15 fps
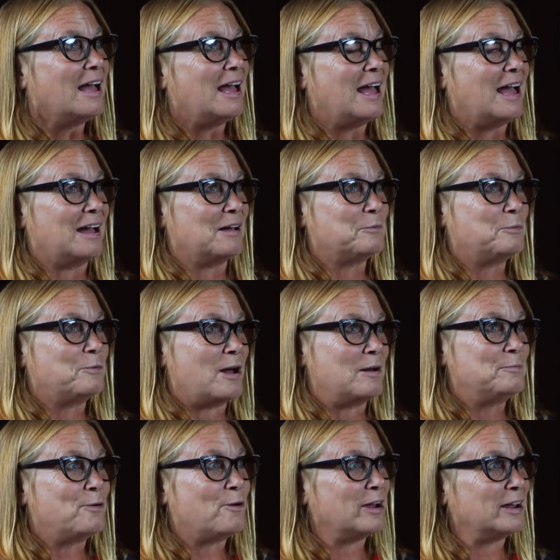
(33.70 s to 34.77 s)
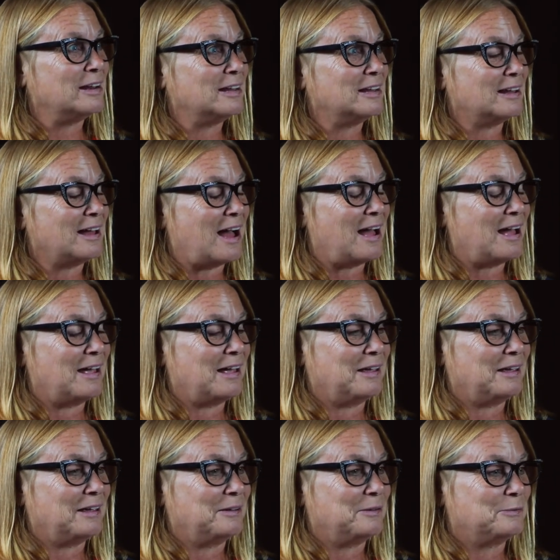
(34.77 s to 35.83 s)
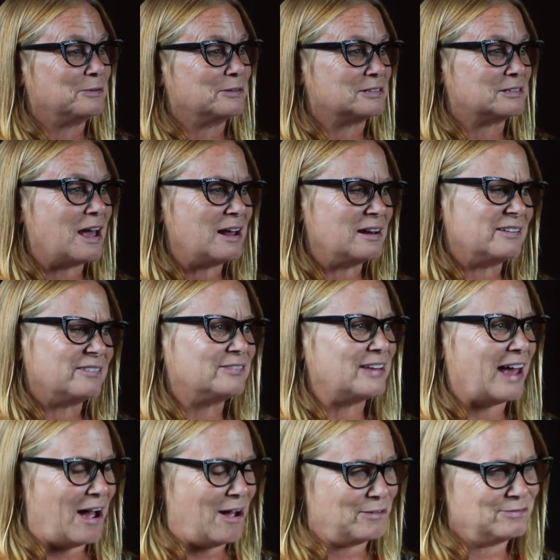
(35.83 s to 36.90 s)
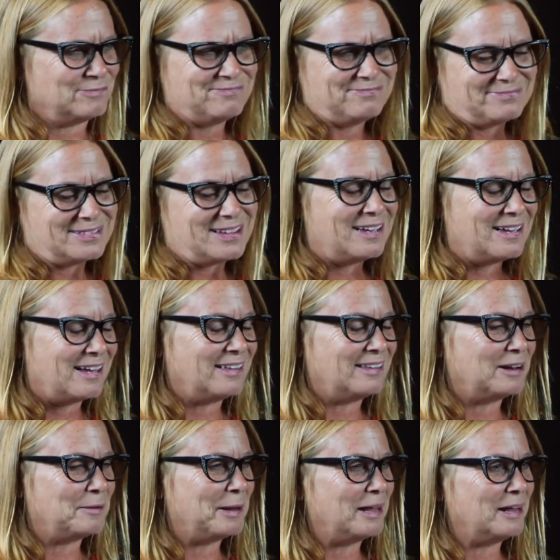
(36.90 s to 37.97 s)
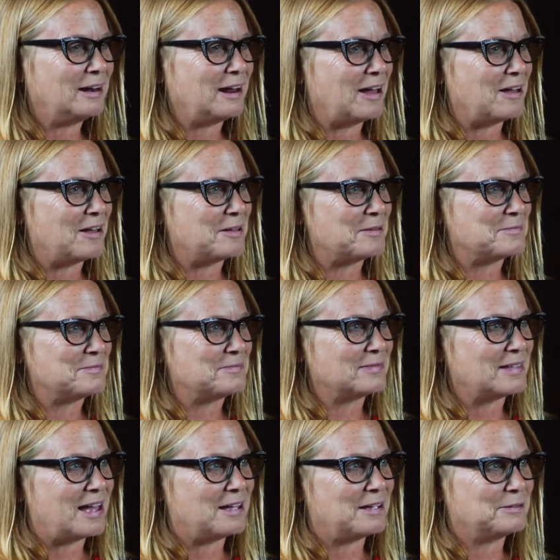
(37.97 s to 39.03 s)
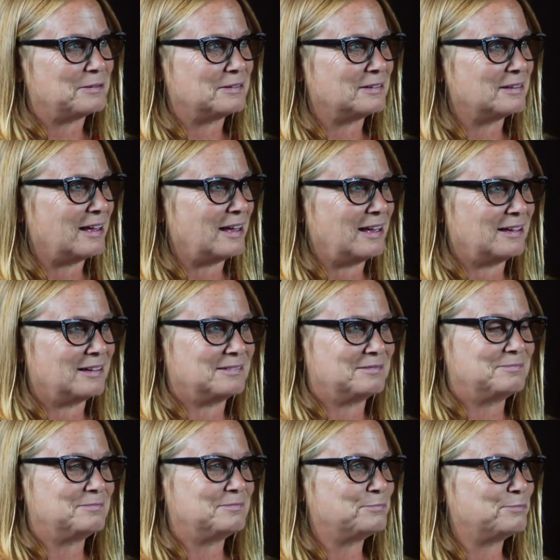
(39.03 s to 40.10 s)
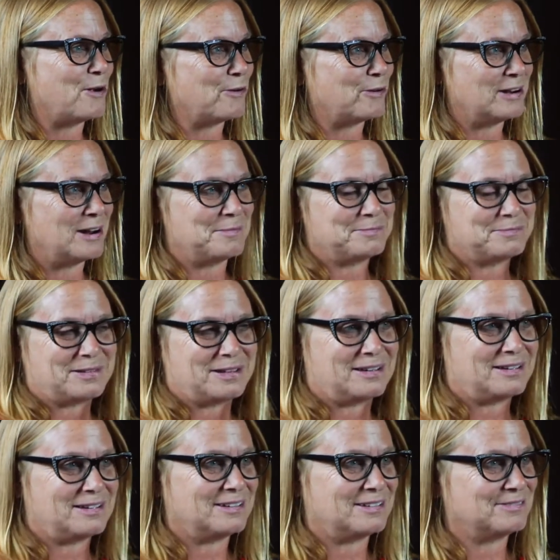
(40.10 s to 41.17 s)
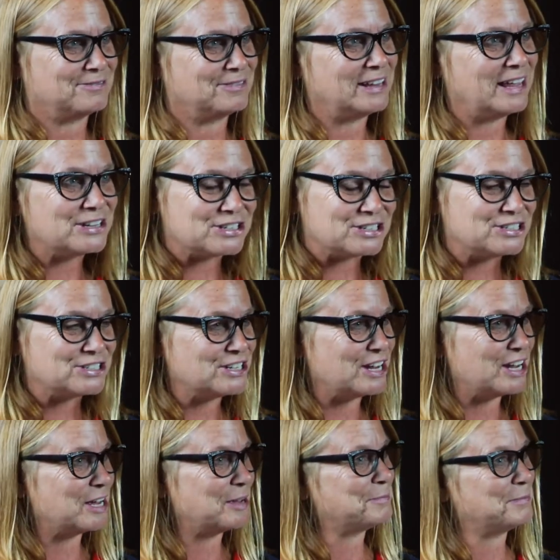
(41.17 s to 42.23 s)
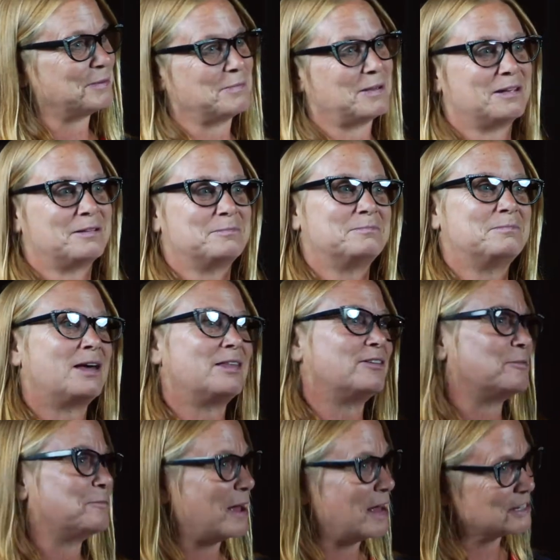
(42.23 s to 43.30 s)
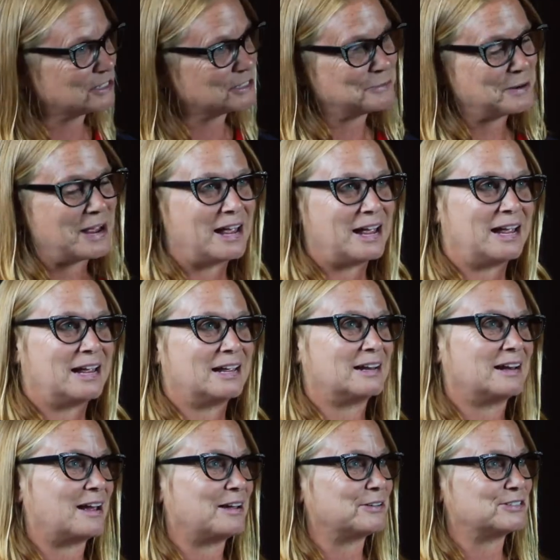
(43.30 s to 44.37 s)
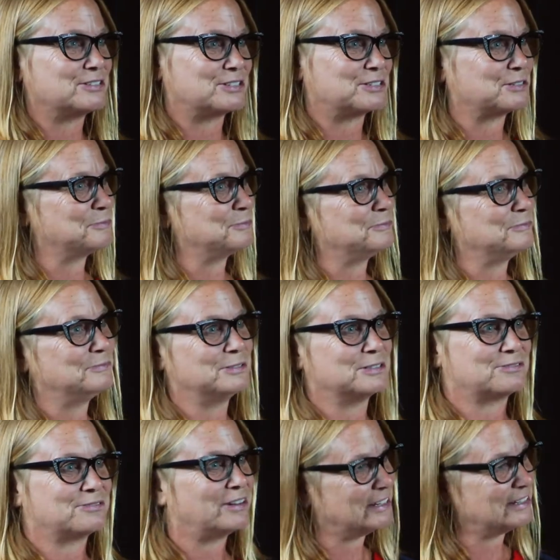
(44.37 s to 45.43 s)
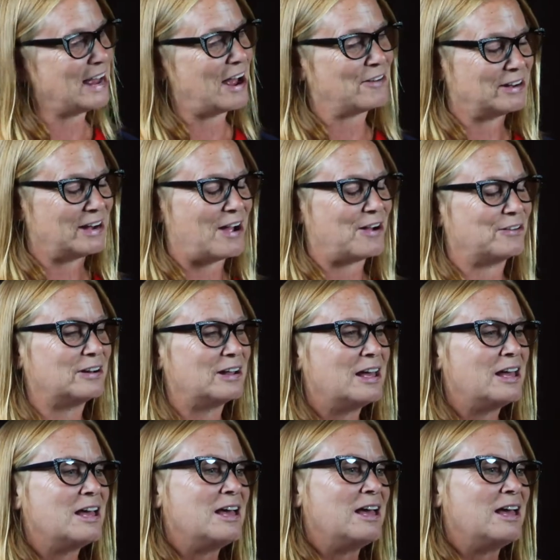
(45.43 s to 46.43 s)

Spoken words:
At one point, I was kind of down a little bit. I had broken up a relationship and my mother passed away and I just was really down and out.